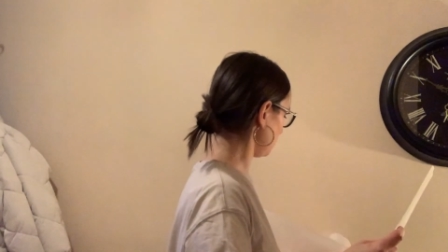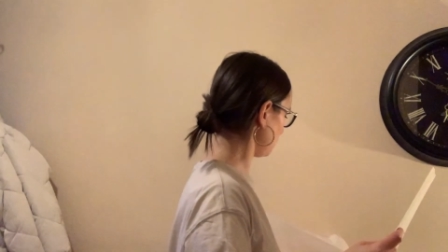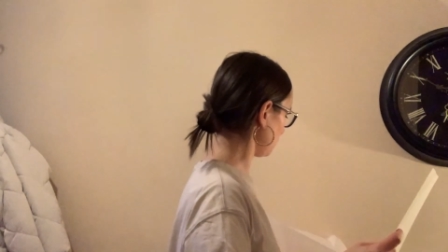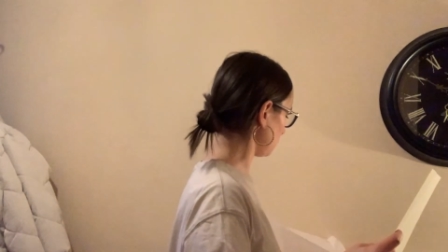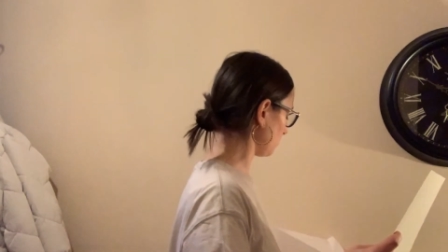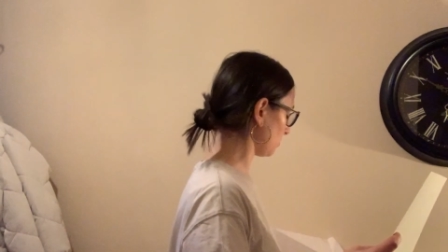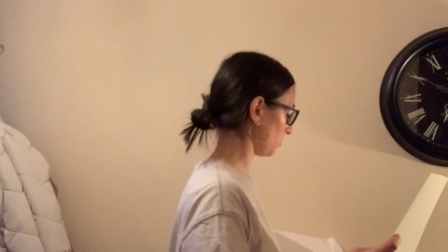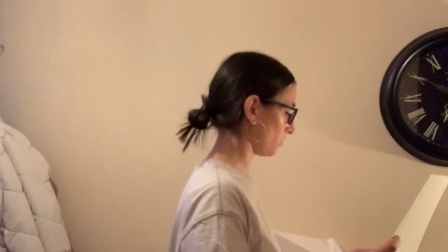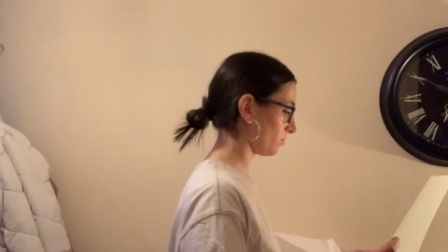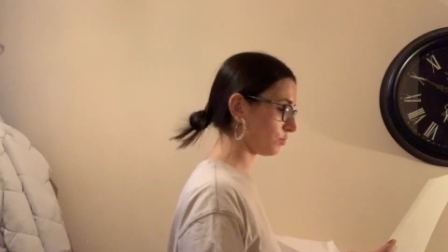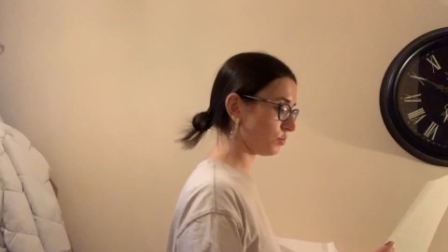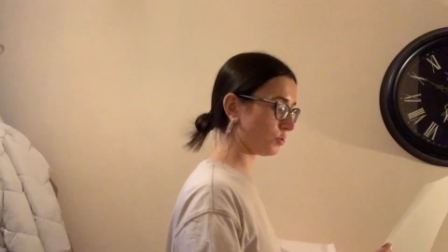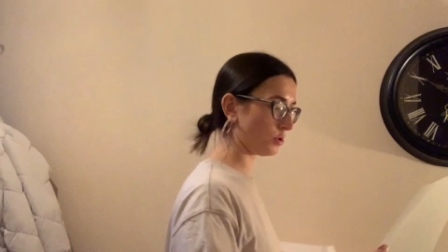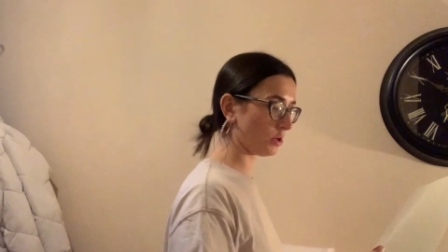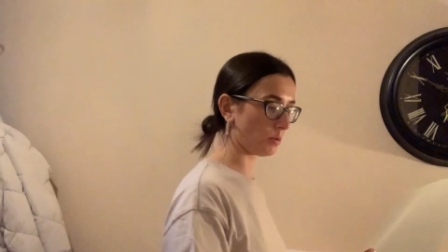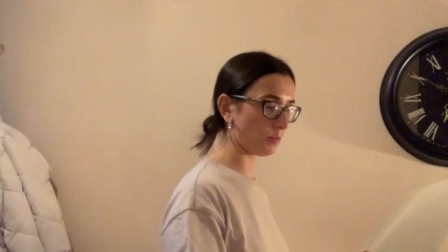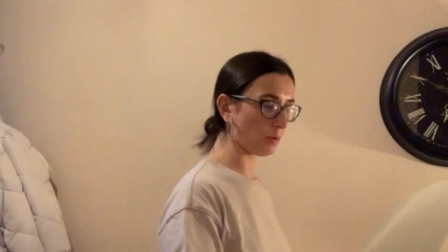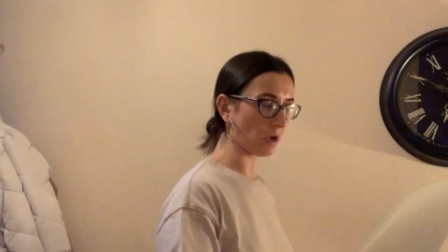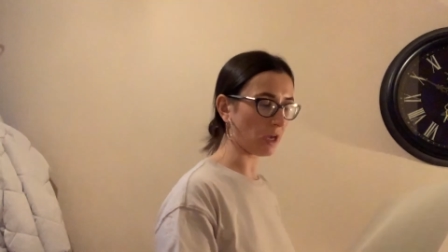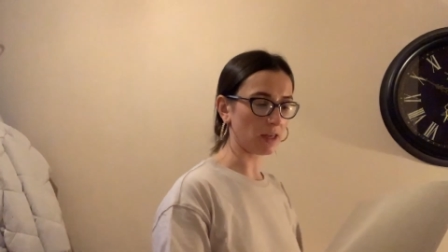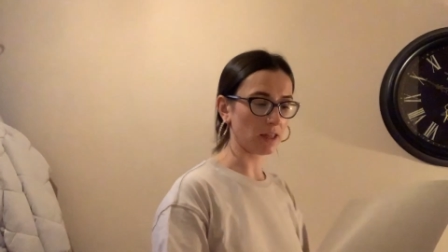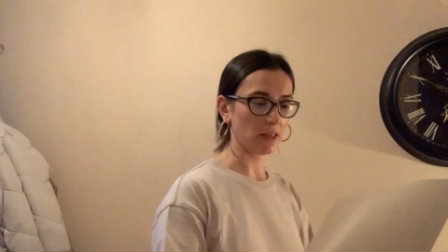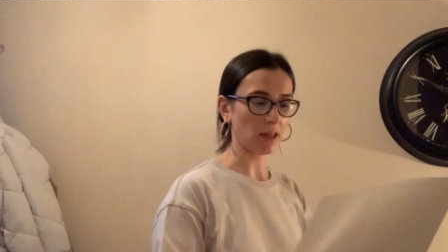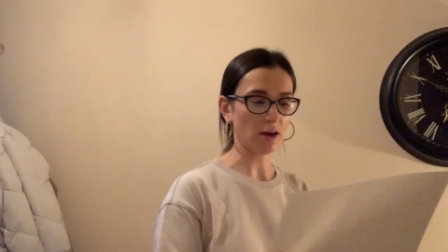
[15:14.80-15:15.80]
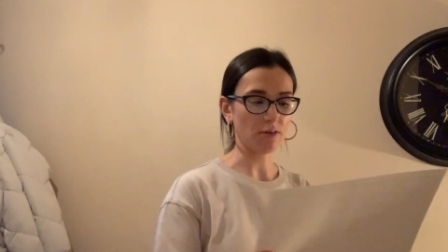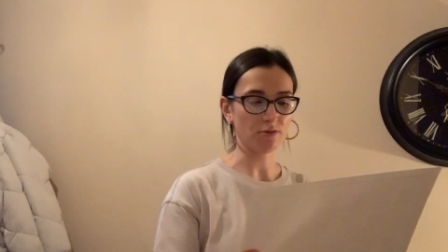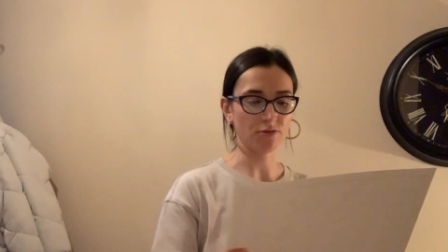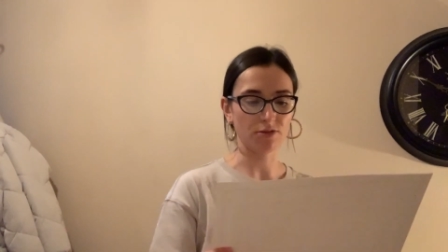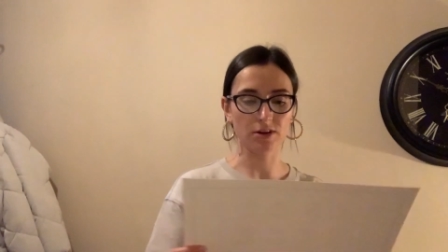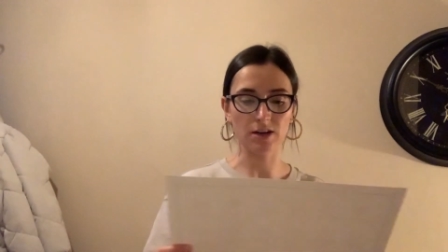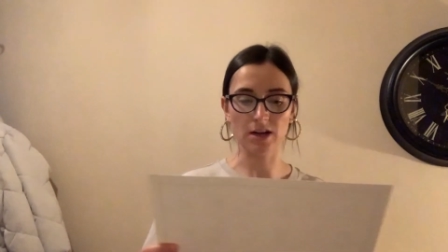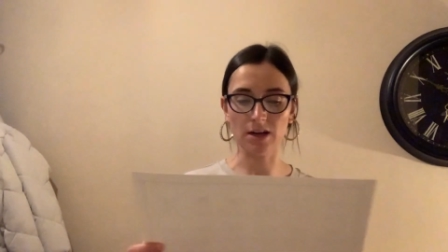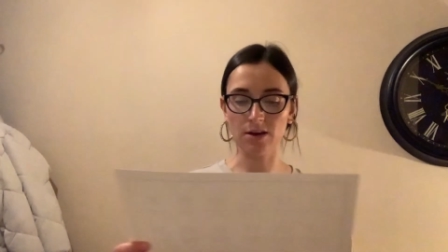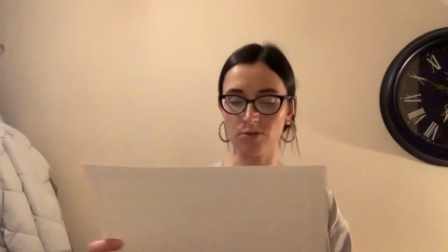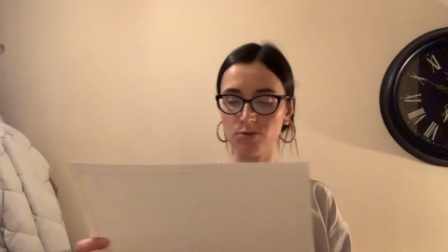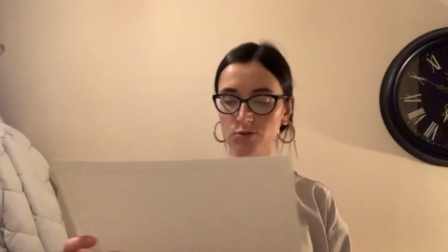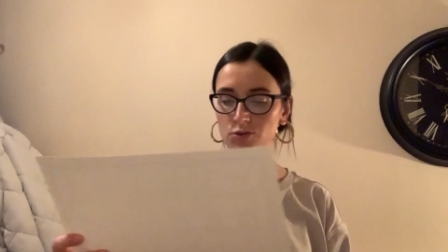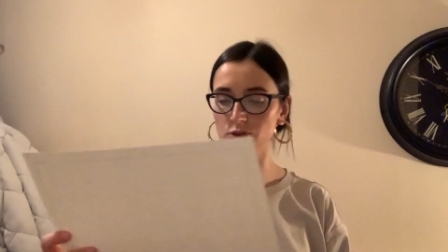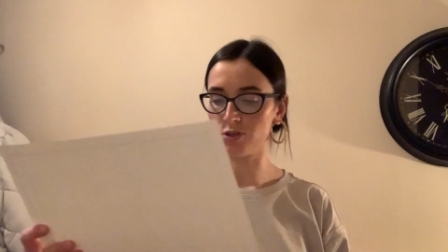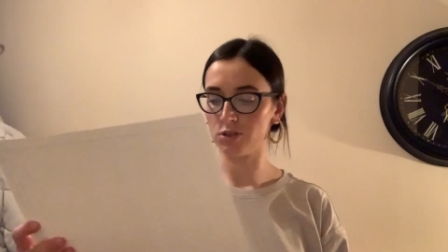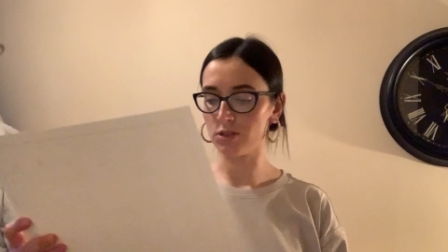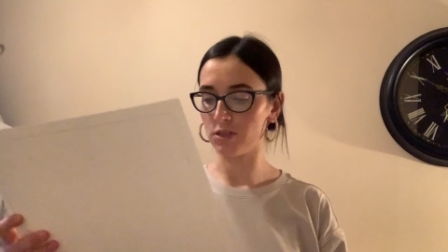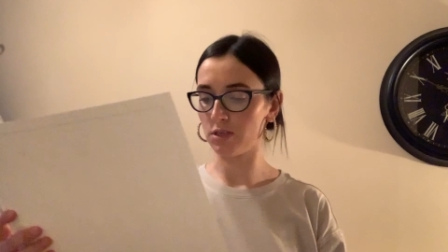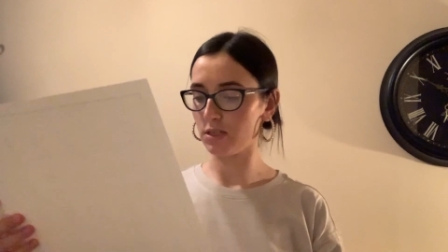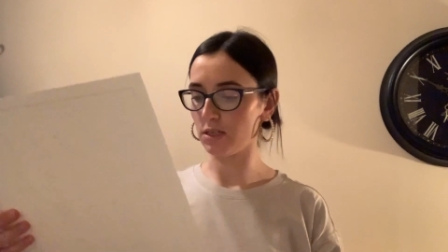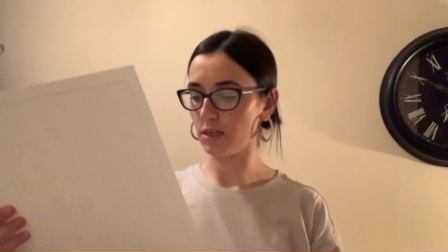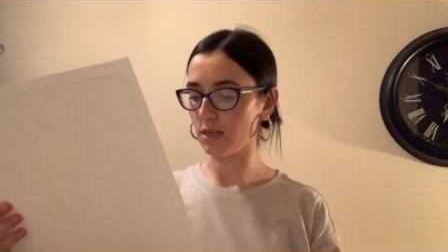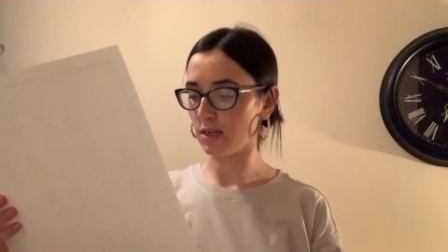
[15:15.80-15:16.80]
I have to put it back in that for now,
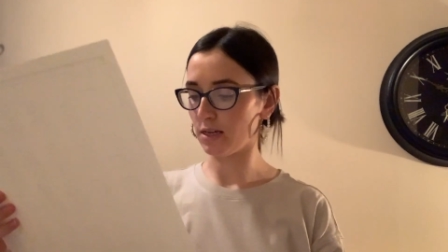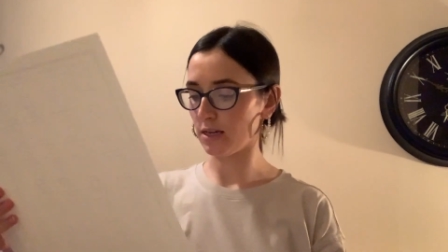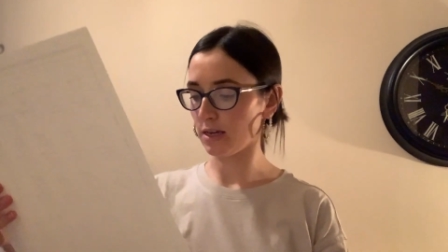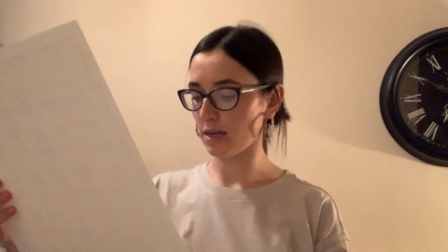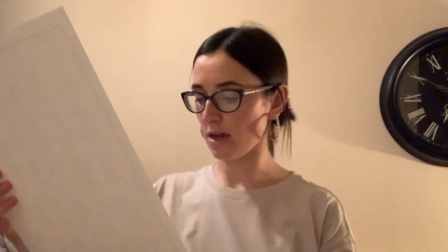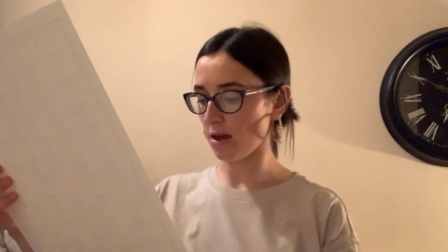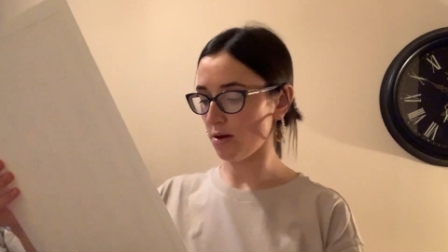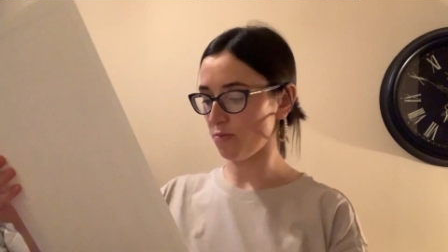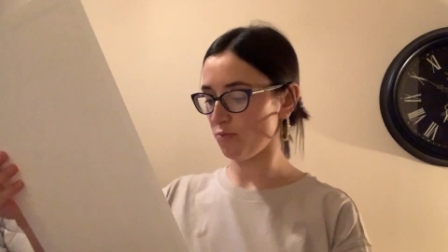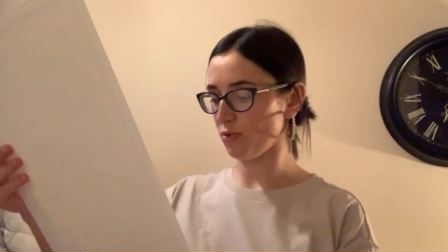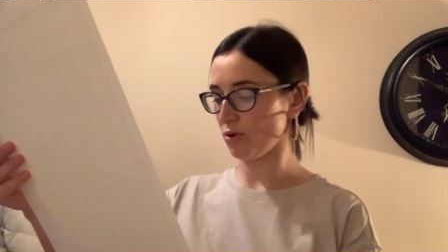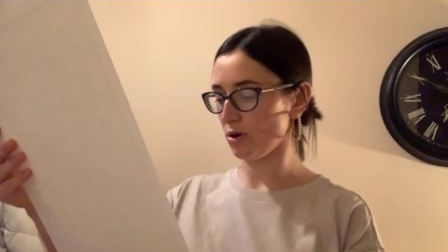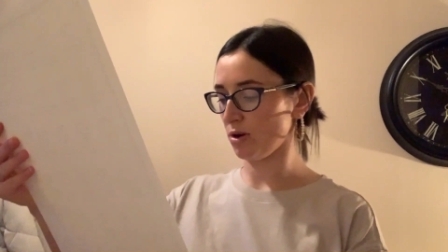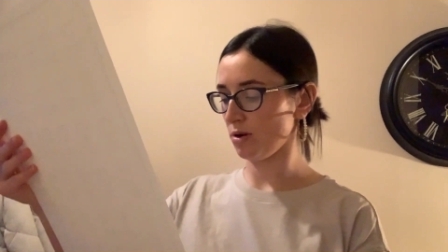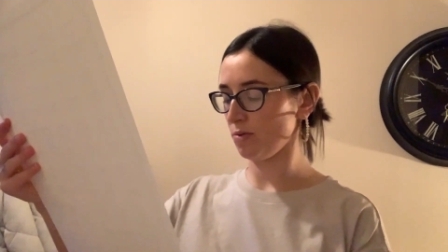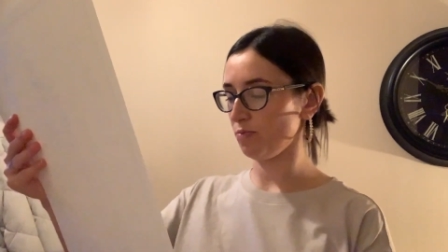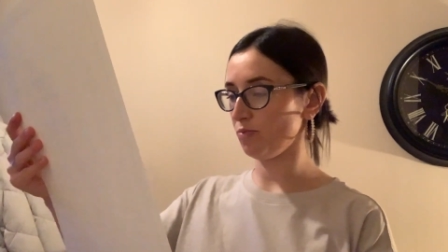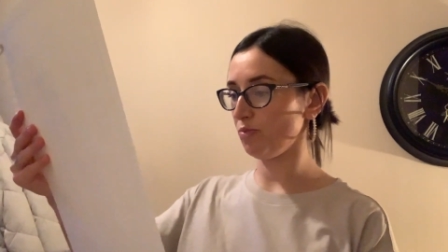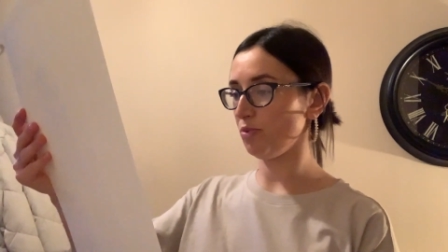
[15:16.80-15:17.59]
just until I get a print.